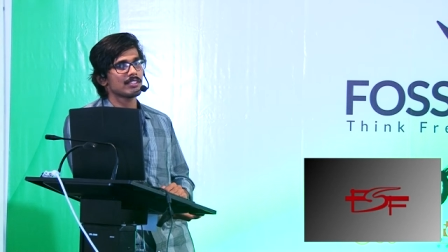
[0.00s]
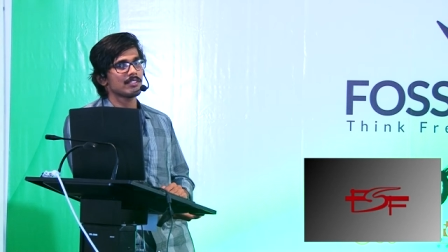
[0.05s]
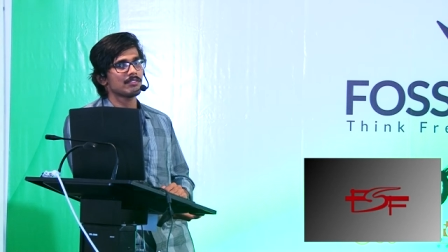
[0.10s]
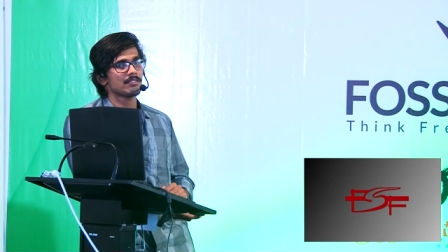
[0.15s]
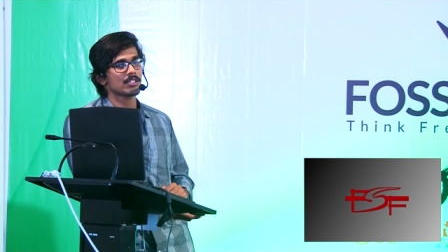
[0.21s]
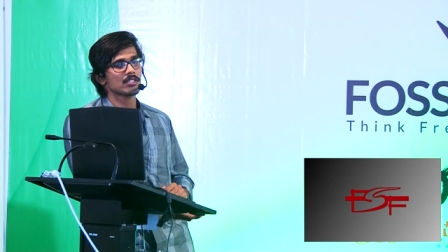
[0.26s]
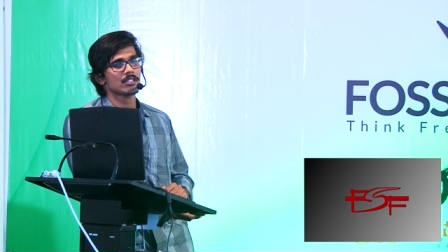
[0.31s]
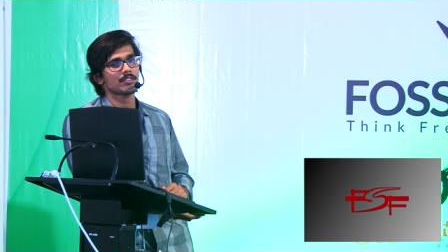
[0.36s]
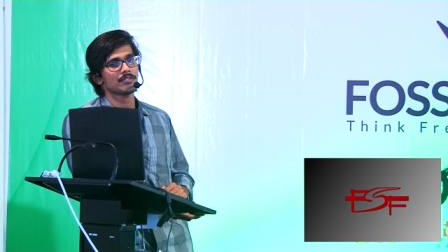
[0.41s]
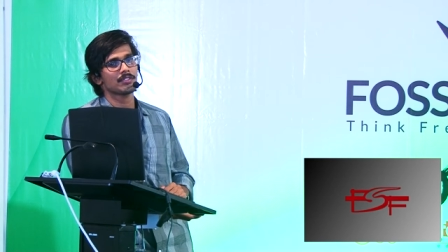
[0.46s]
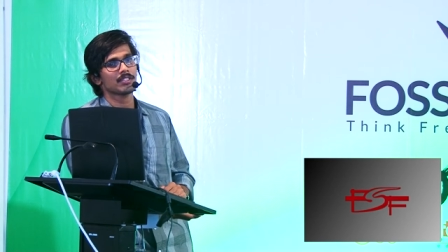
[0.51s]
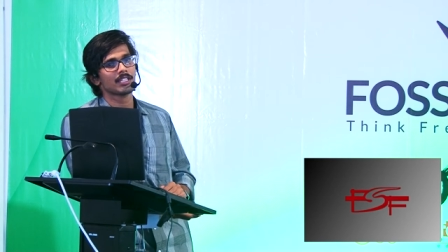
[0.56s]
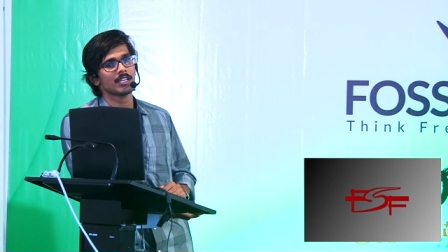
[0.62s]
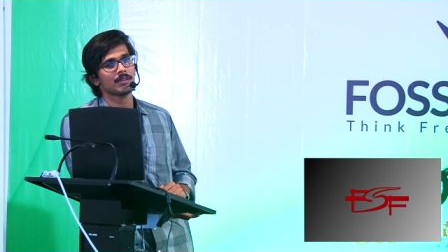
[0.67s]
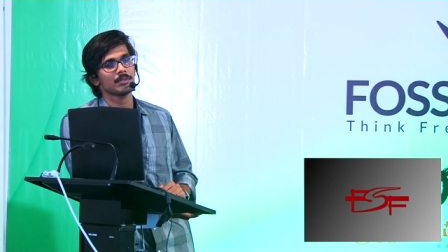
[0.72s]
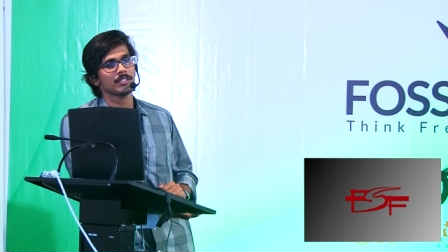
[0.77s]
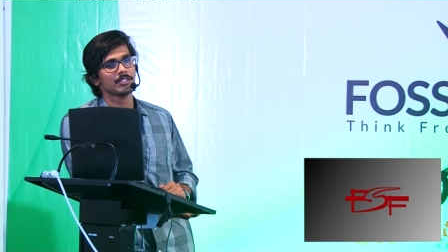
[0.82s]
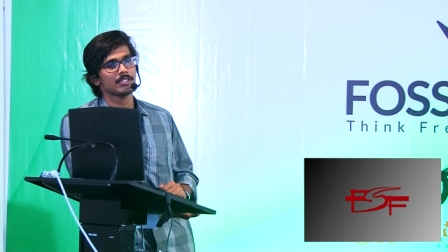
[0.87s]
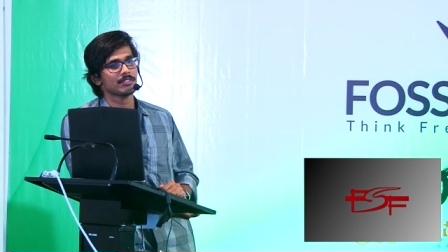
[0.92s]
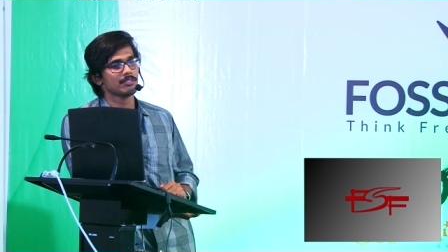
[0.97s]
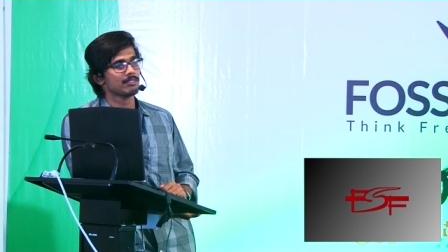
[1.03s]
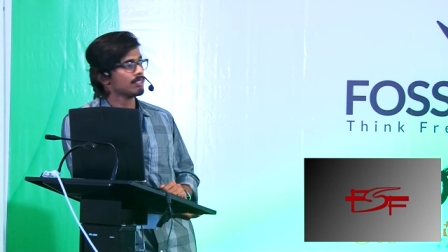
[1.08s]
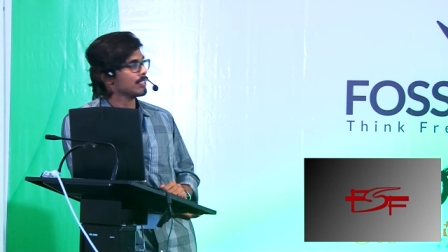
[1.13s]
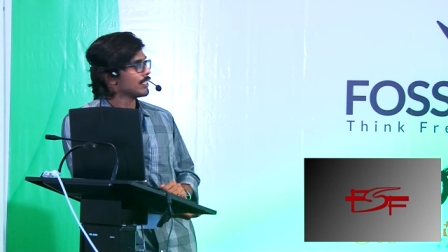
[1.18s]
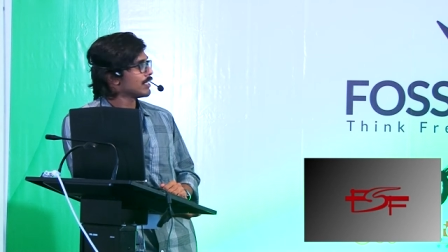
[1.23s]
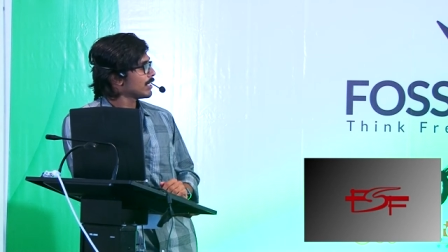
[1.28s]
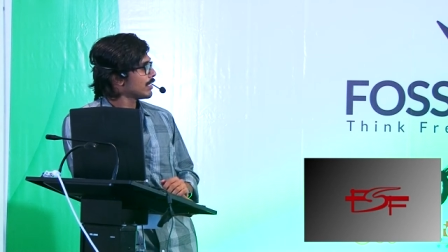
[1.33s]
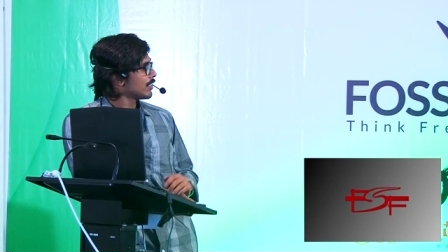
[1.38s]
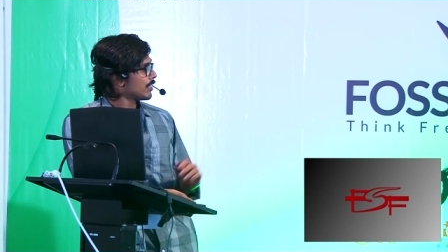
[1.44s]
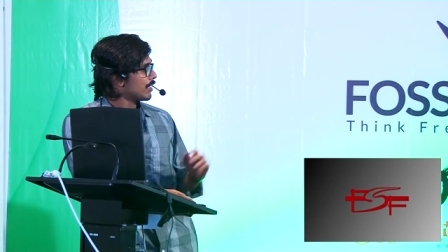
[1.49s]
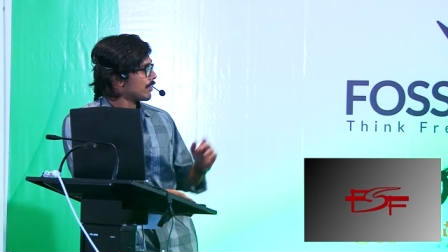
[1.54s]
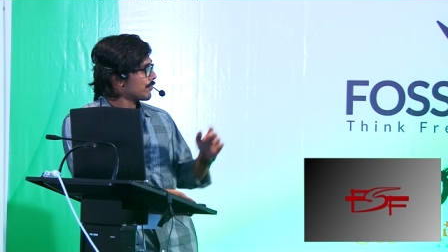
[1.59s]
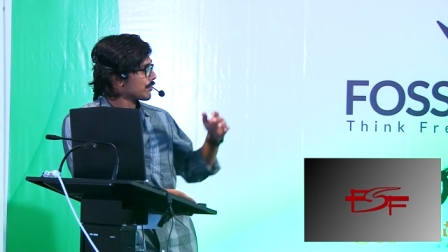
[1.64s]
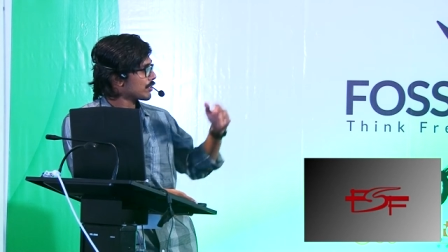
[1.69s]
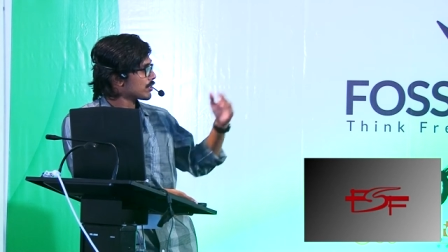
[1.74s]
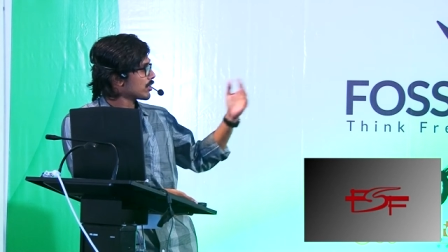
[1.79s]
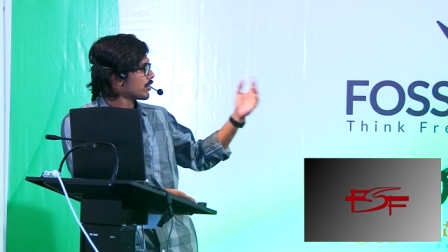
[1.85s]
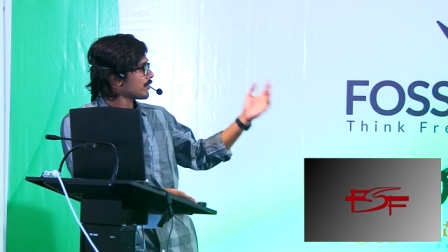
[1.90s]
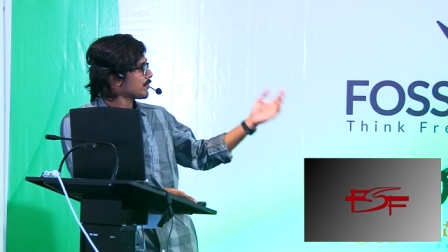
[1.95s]
Free Software Community of uh,
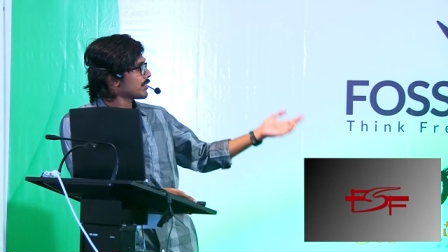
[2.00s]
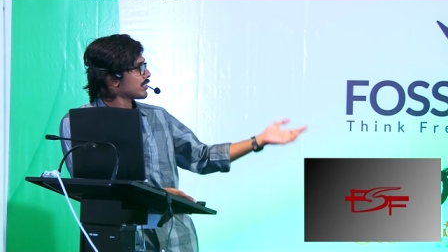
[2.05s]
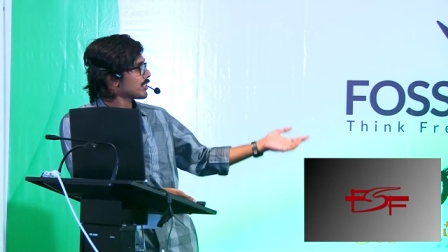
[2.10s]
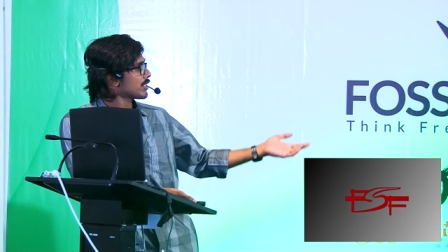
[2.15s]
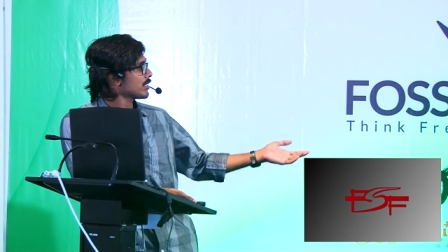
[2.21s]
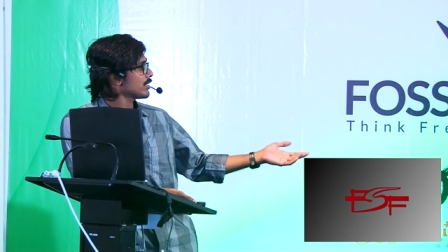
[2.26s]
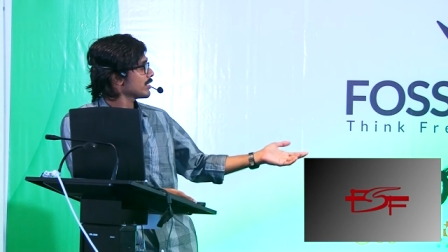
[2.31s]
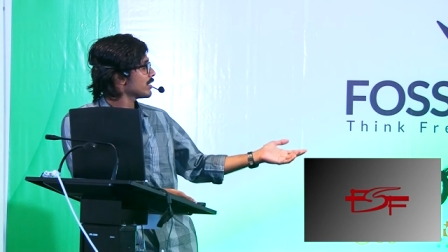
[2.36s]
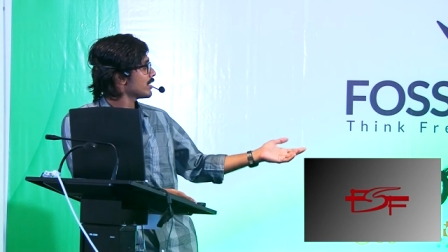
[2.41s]
Free Software